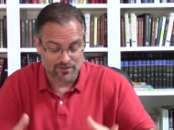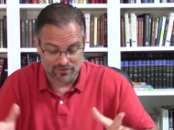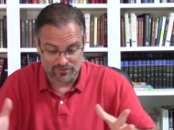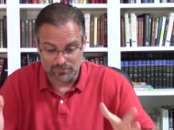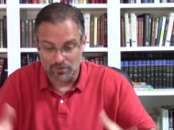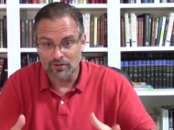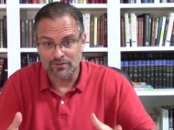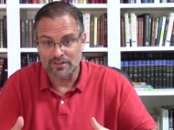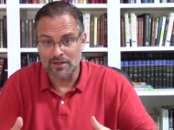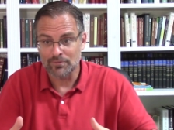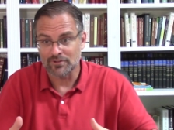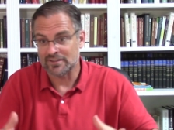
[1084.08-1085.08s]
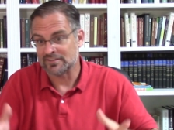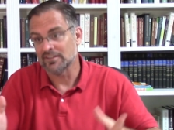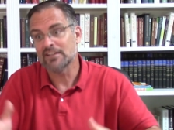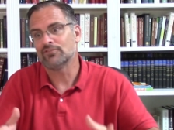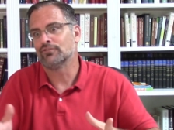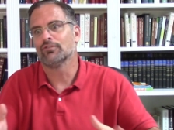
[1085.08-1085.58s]
smaller temple that's
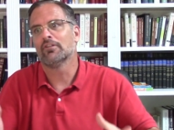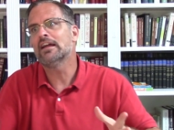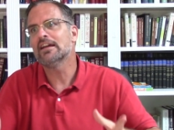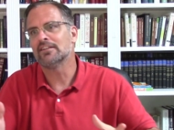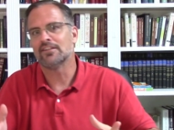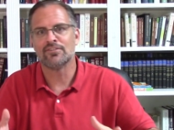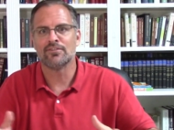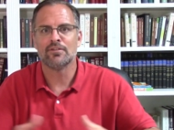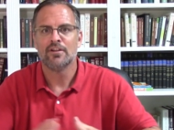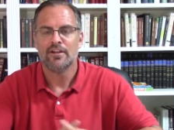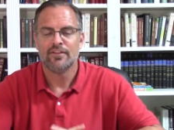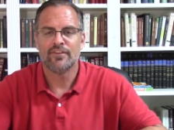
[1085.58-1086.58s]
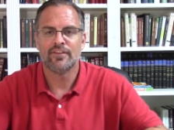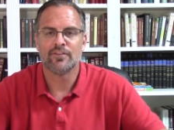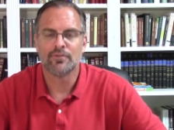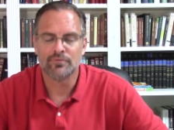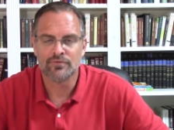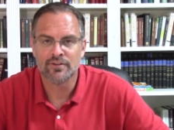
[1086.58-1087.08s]
less grand as
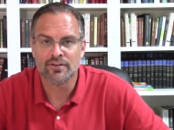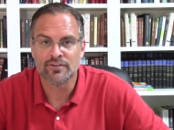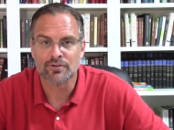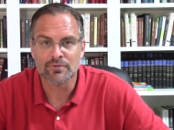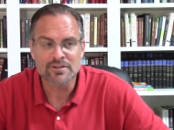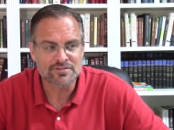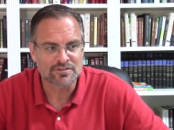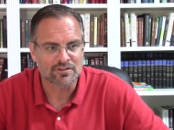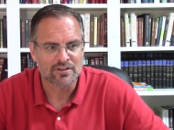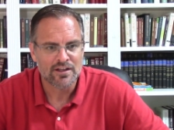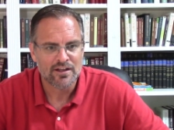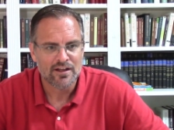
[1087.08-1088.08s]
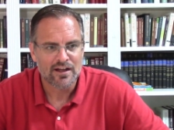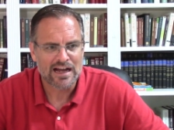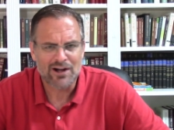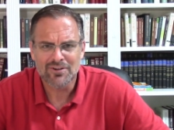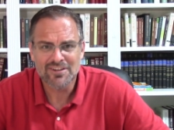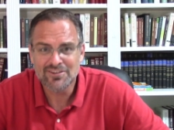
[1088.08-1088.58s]
than the original.
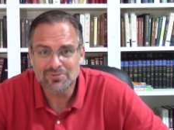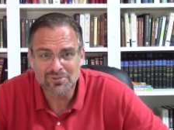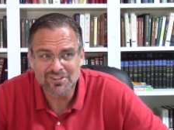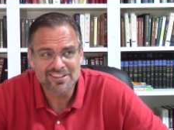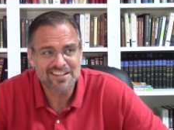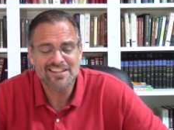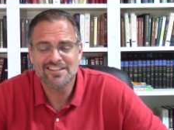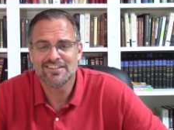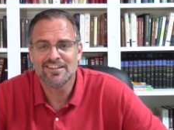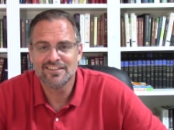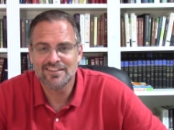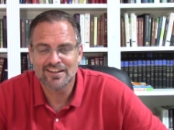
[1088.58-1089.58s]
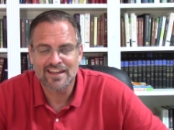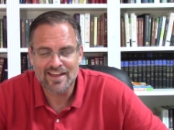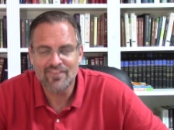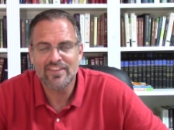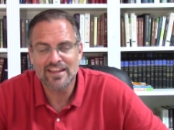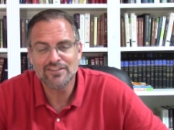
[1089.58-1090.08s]
How are they in the world
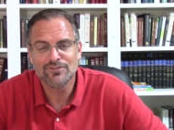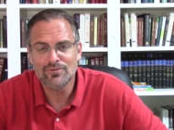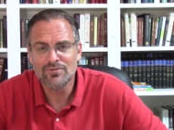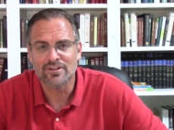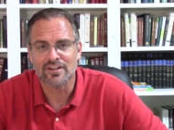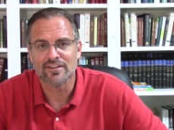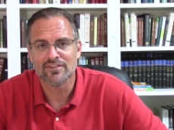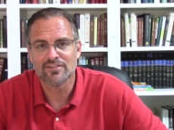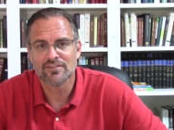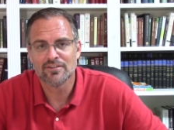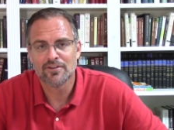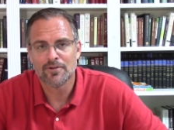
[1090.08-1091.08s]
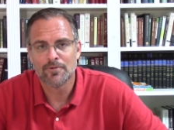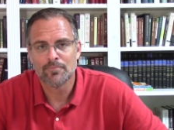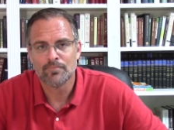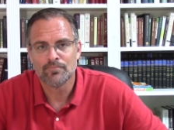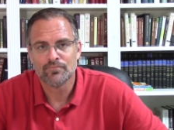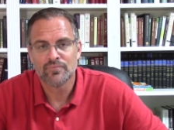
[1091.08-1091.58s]
can they do this?
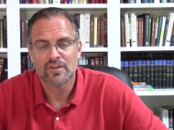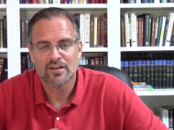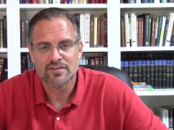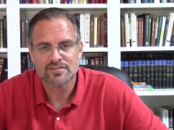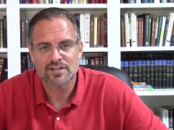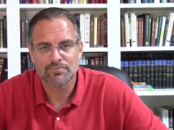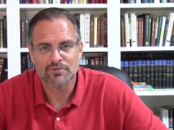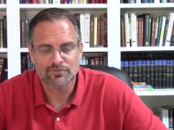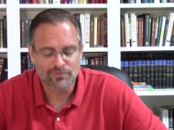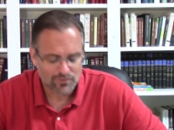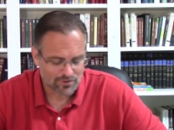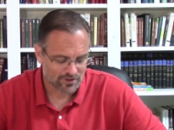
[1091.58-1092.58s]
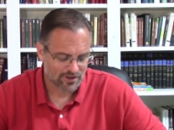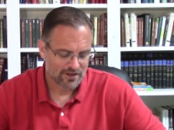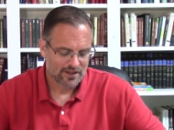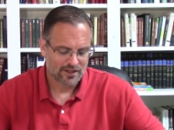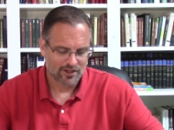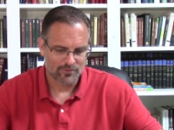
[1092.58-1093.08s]
Chapter 4
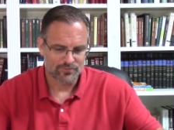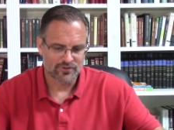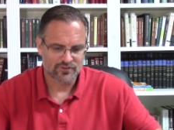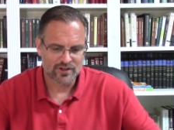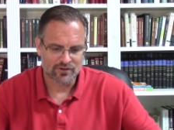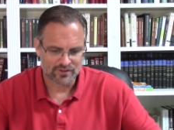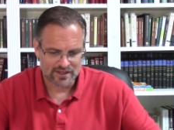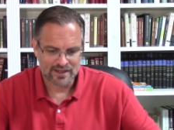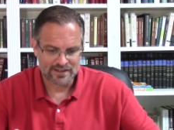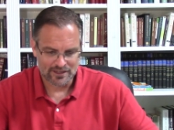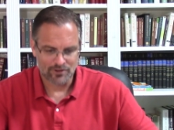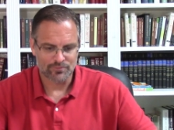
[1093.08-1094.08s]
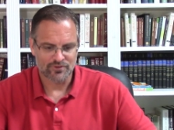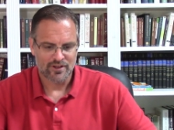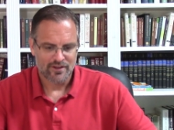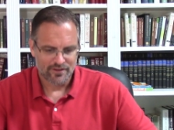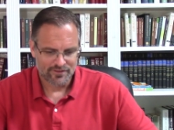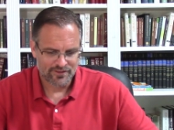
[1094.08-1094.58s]
helps us out. God helps
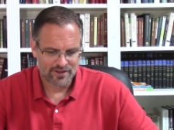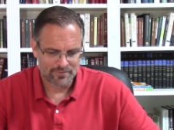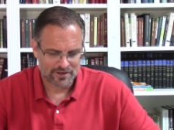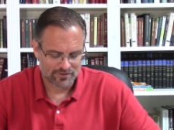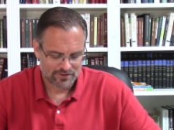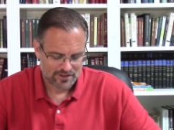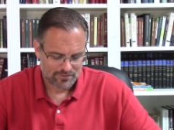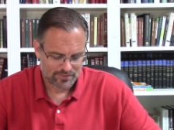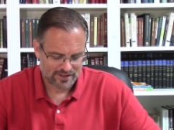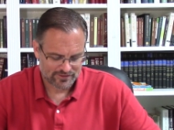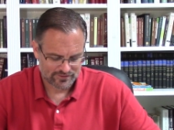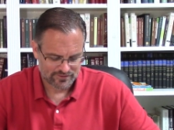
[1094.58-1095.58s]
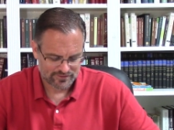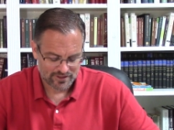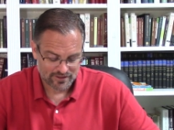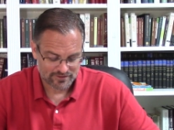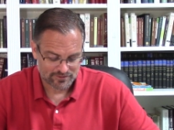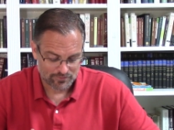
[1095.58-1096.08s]
them out by
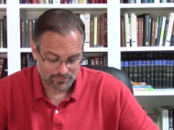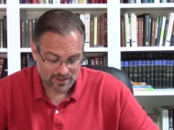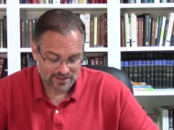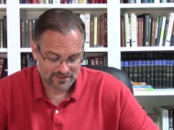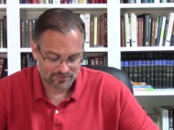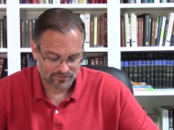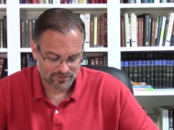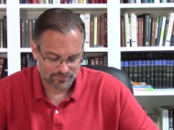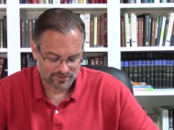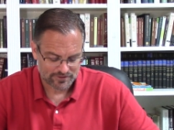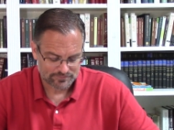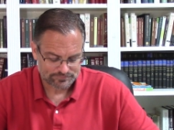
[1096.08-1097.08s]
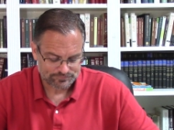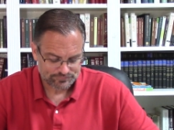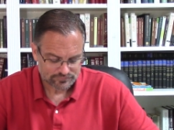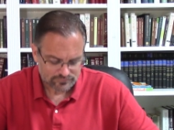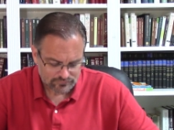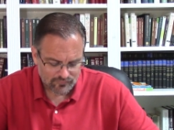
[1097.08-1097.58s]
reminding them of something.
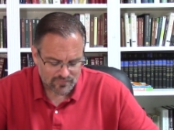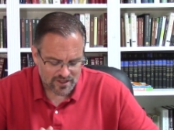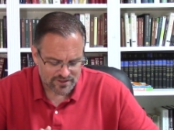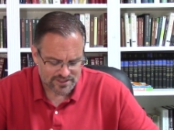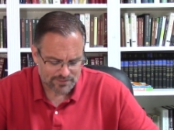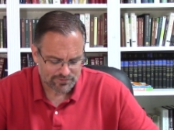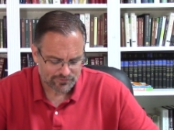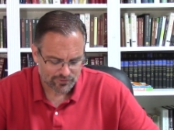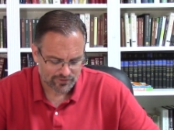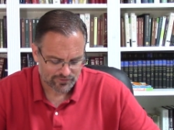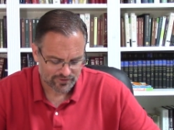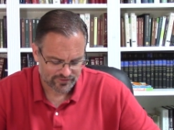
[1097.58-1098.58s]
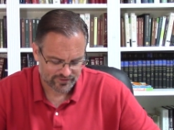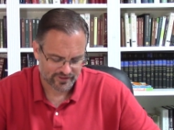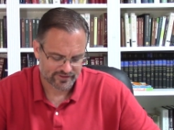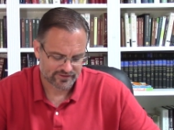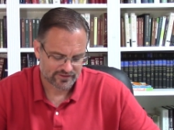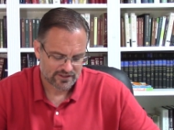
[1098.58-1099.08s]
Chapter 4, verse
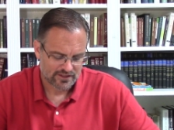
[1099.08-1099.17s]
6.